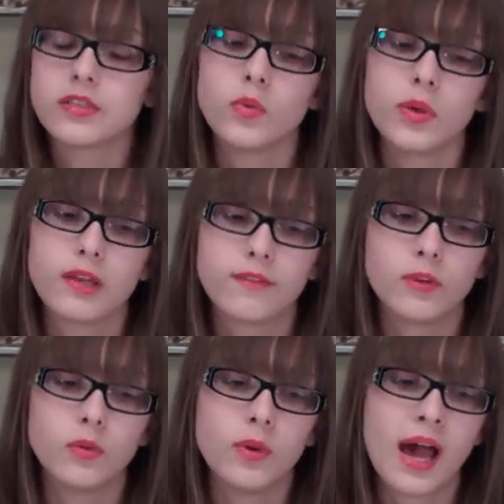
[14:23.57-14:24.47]
So if
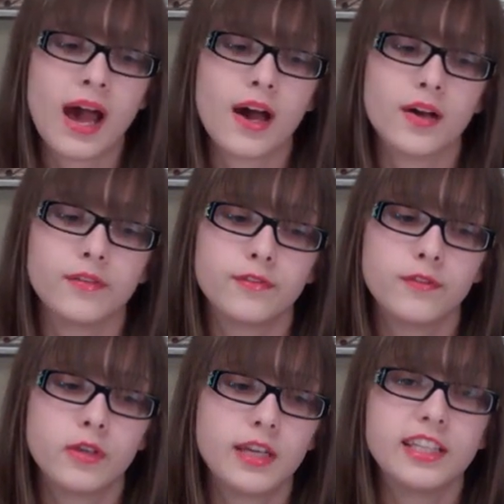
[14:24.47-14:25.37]
you have
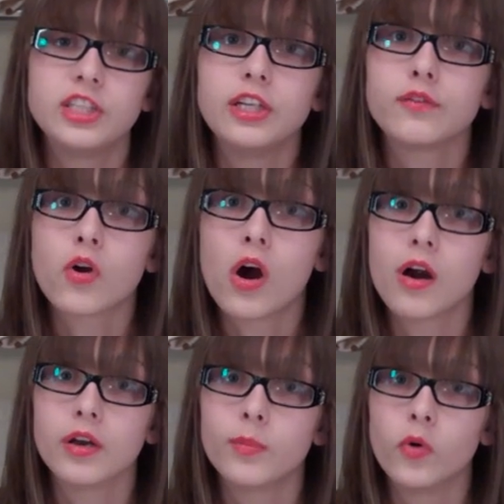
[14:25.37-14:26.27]
a sheet of
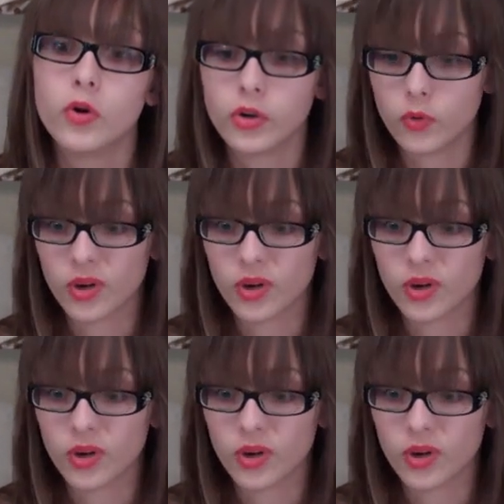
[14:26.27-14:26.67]
cardboard